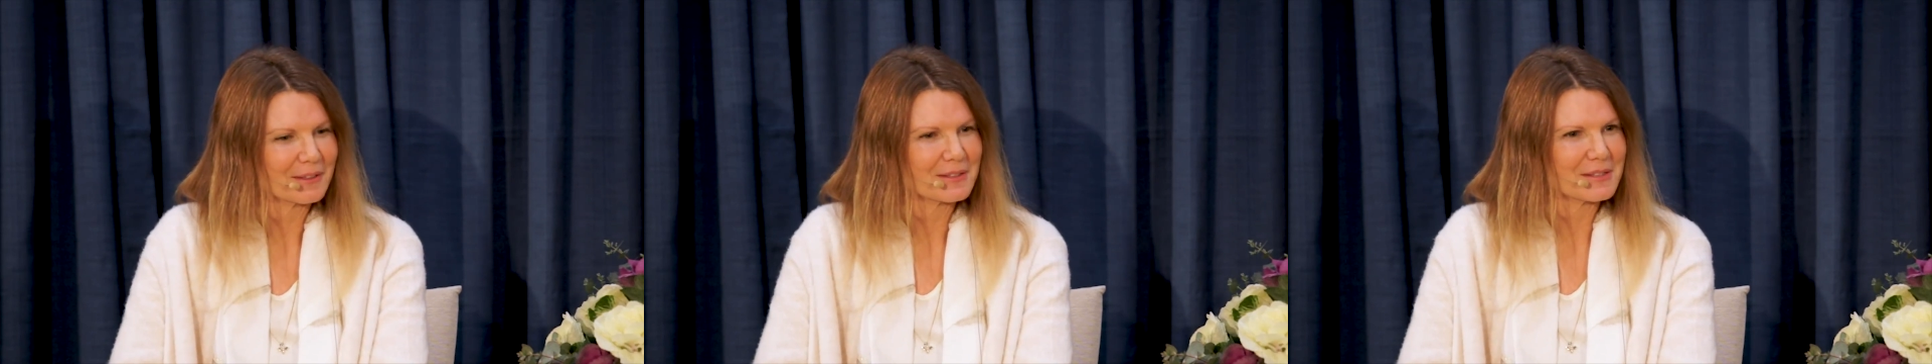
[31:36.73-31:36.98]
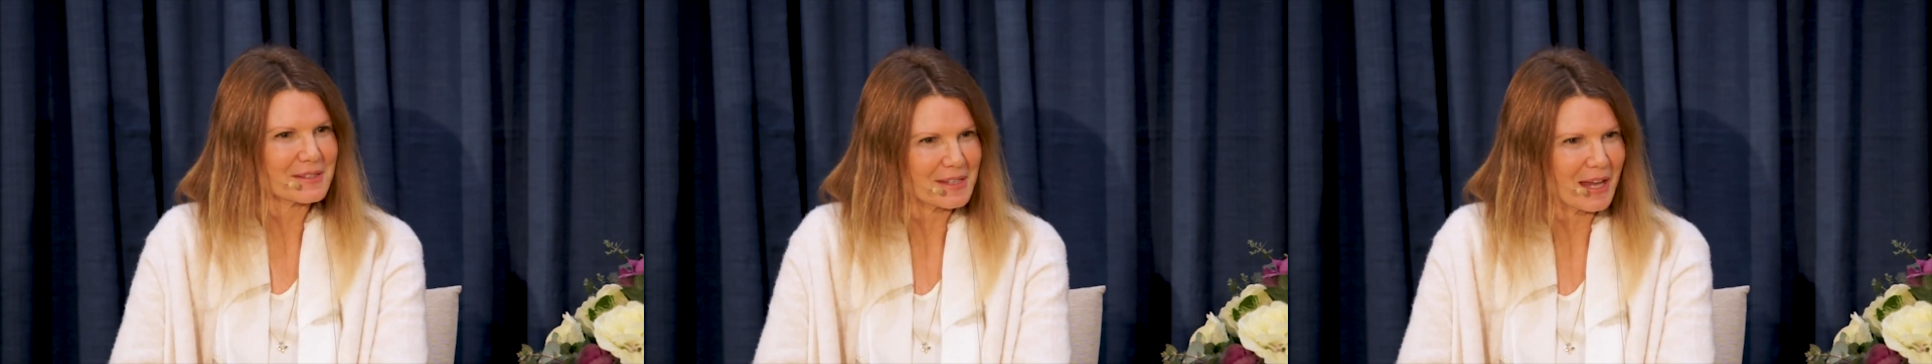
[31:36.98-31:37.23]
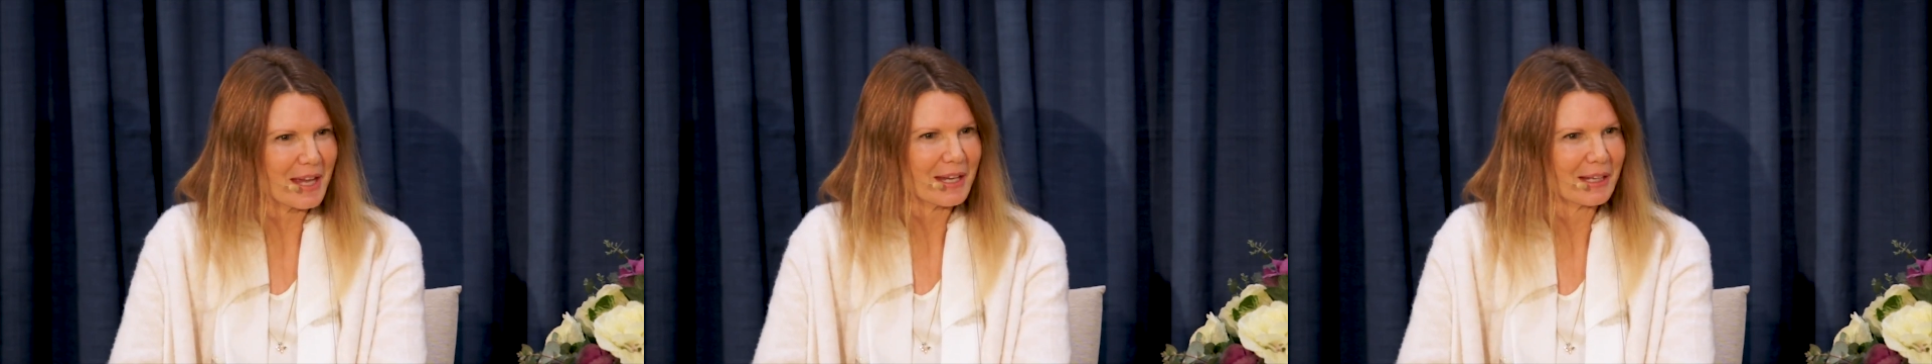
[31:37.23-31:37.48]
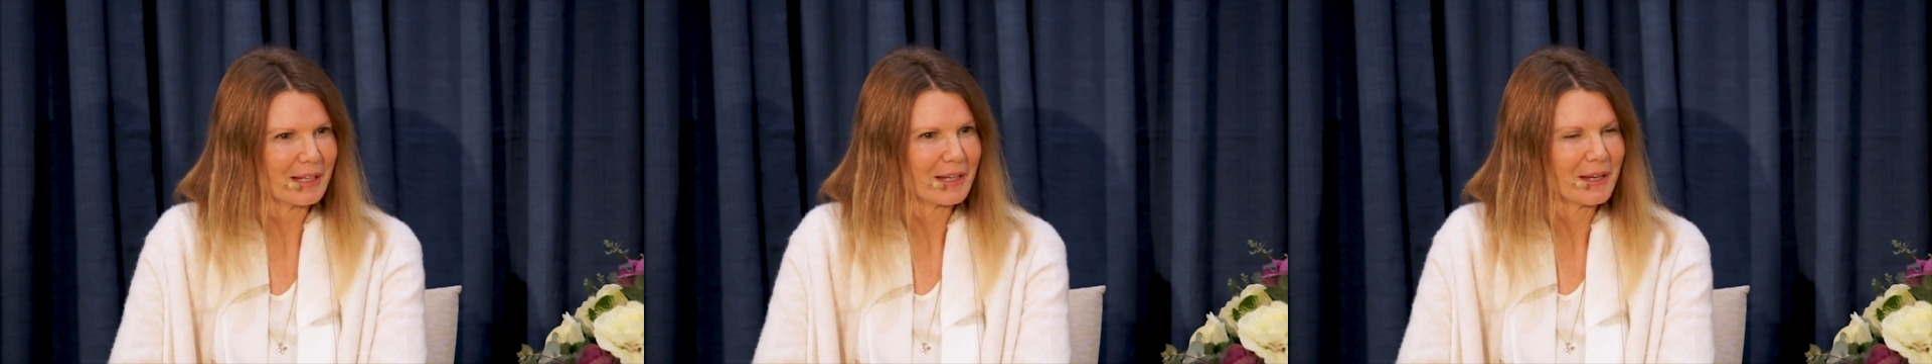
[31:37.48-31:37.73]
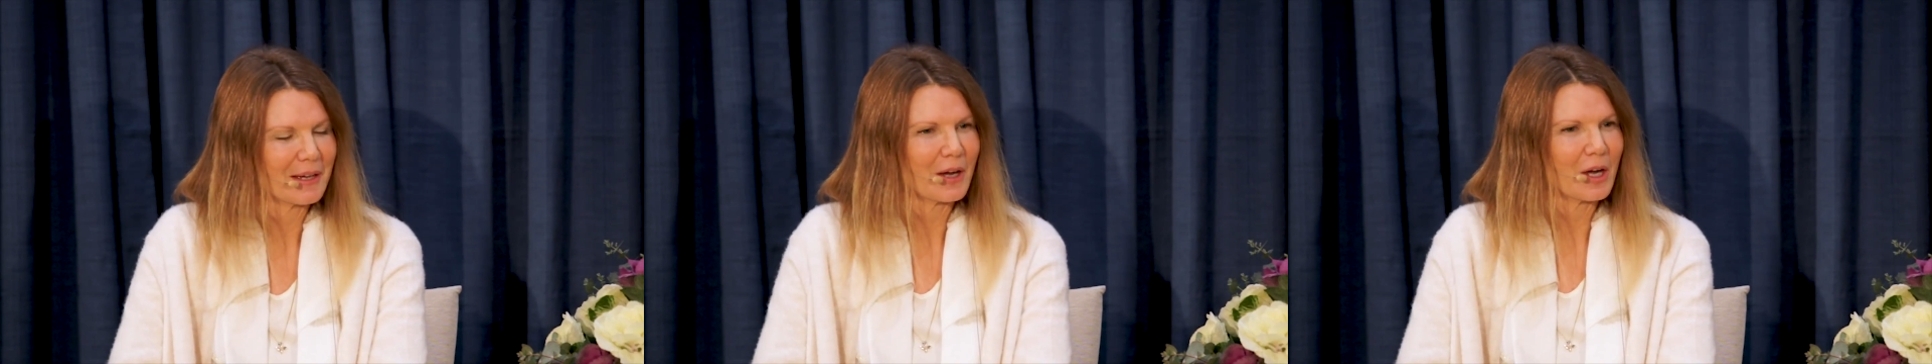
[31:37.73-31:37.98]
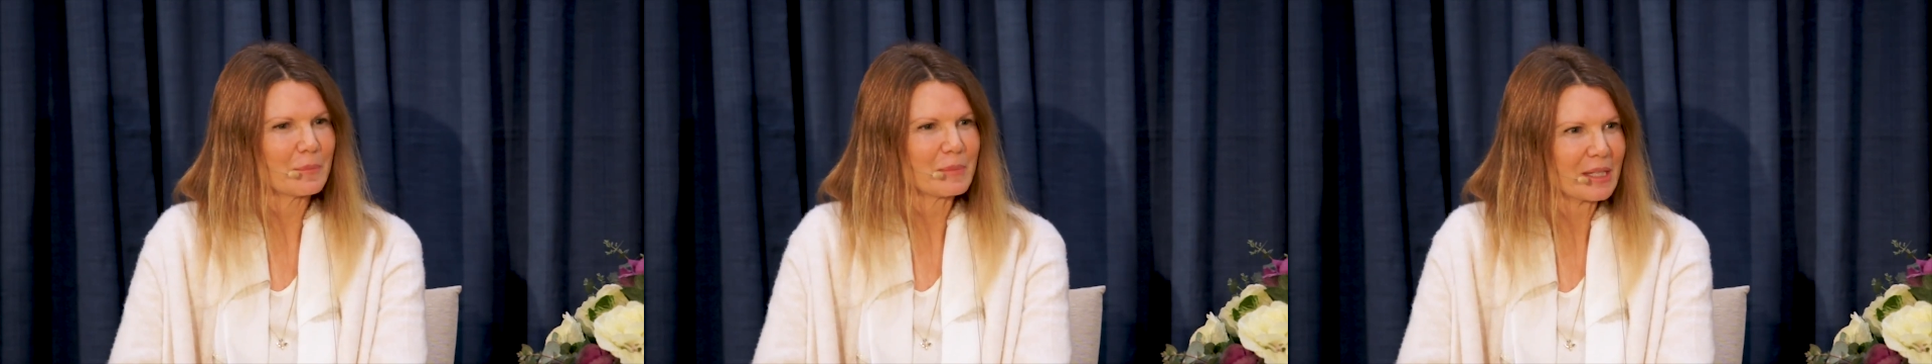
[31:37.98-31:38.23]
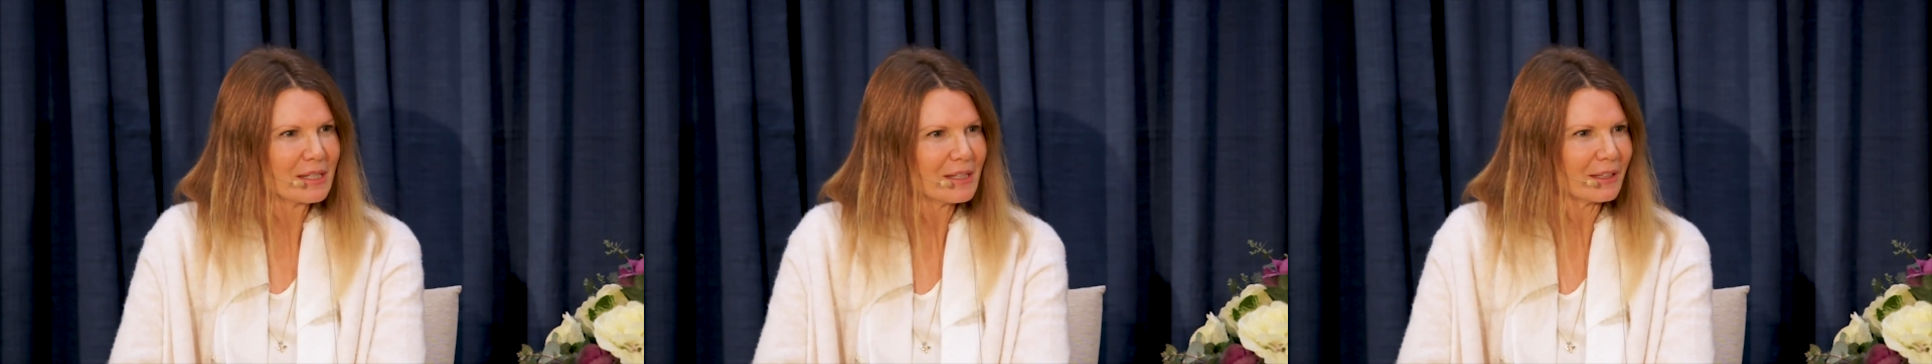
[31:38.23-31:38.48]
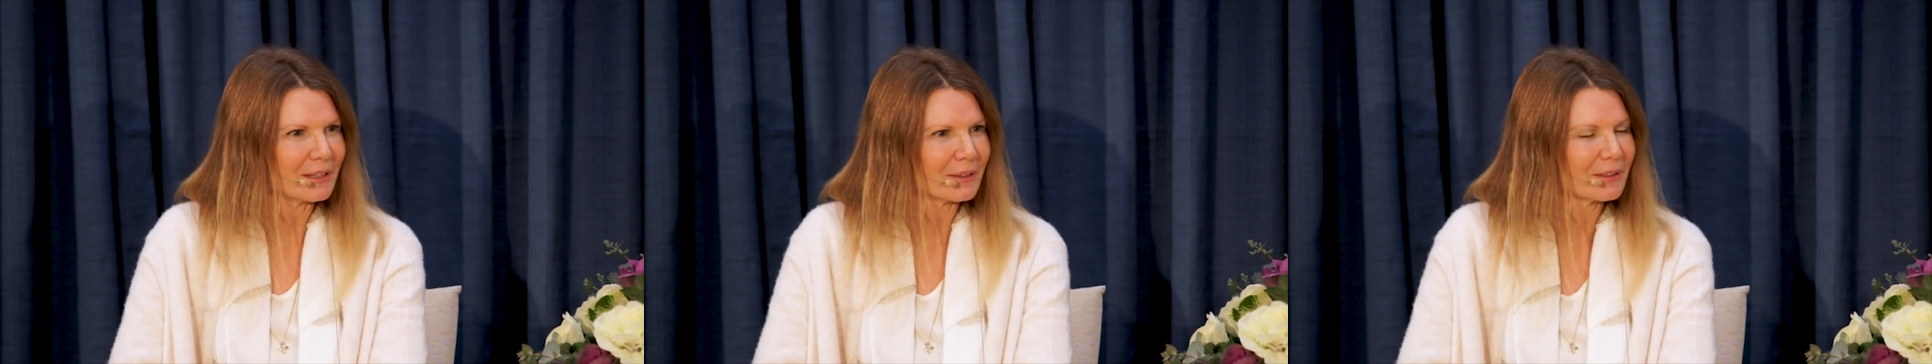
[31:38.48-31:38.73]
to say, I'm here